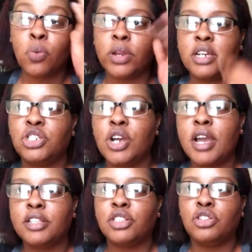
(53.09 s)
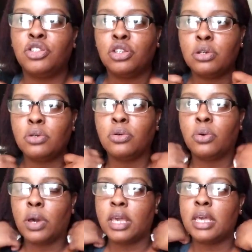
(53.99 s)
So what I try to
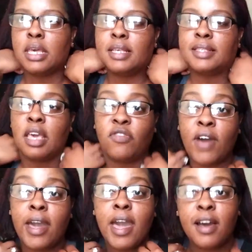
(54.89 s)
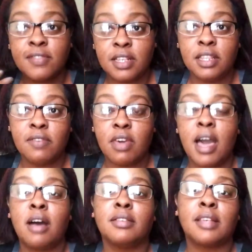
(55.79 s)
do is if I have to leave the
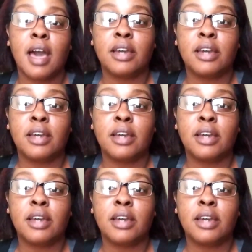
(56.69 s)
house,